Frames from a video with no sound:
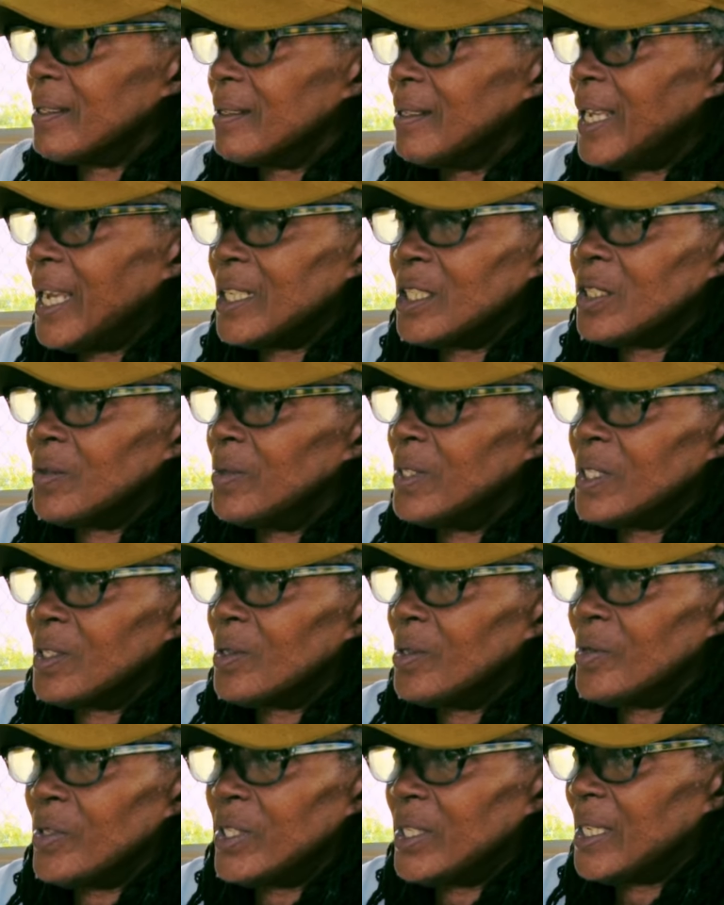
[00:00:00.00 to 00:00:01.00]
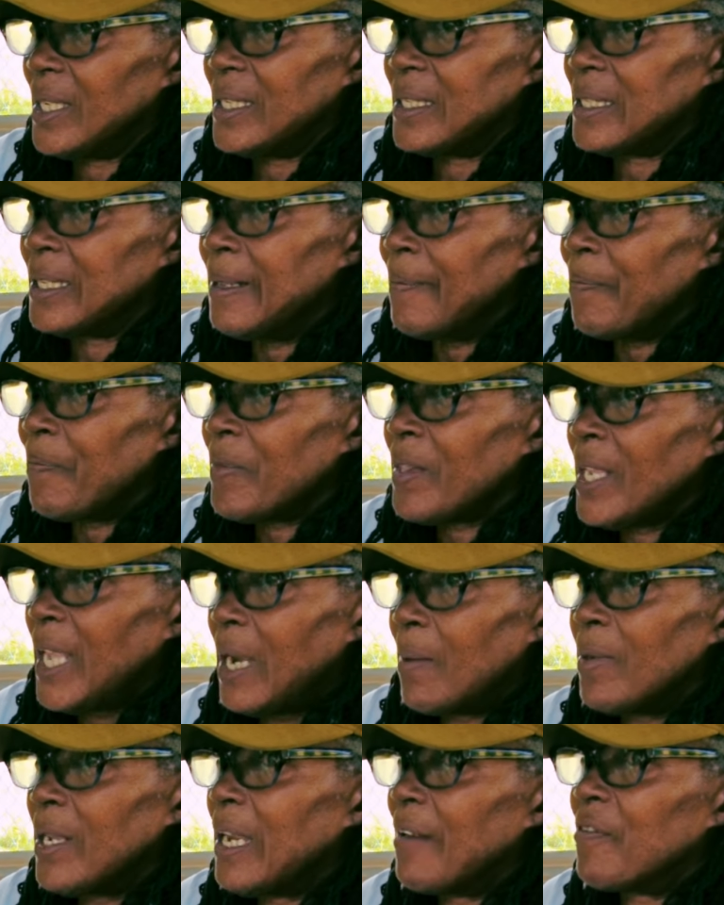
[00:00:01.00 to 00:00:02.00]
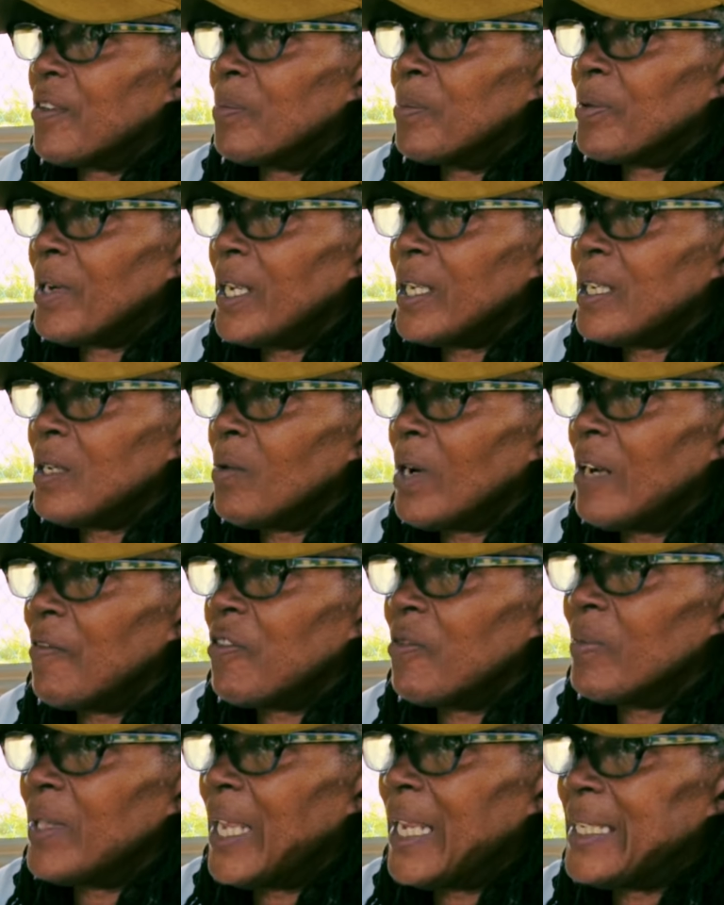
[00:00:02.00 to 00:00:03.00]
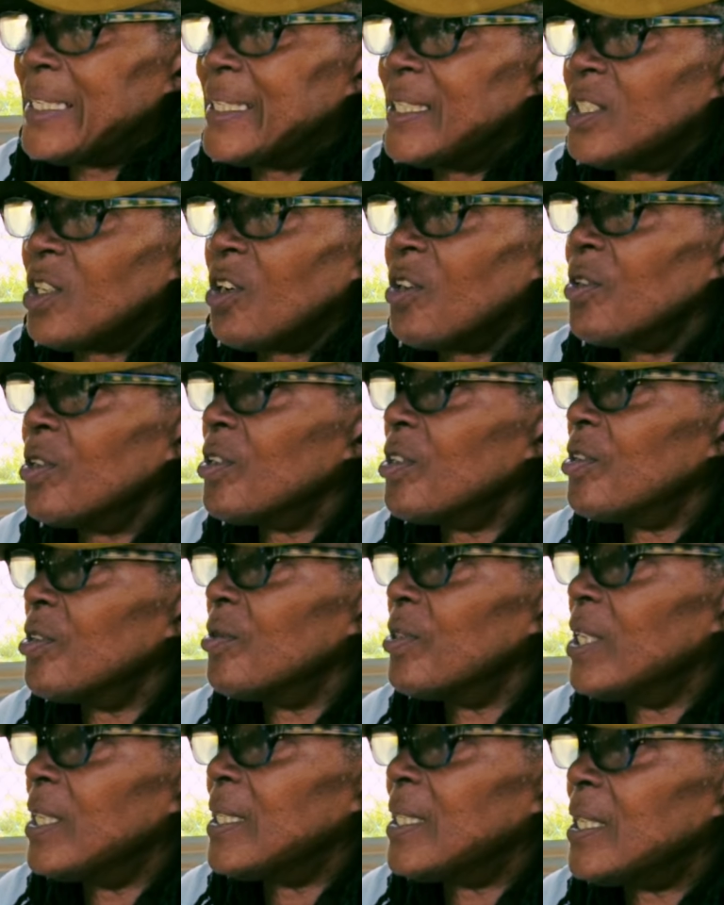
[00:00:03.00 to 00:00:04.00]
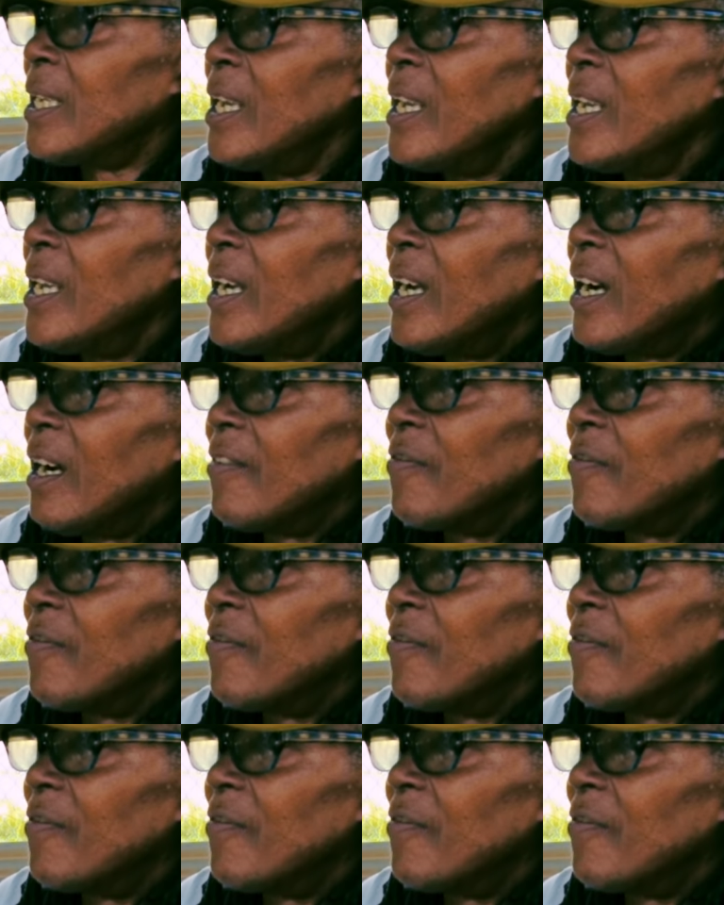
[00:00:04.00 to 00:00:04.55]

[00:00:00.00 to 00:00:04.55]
natural resources, and we have to break away from the historicalness of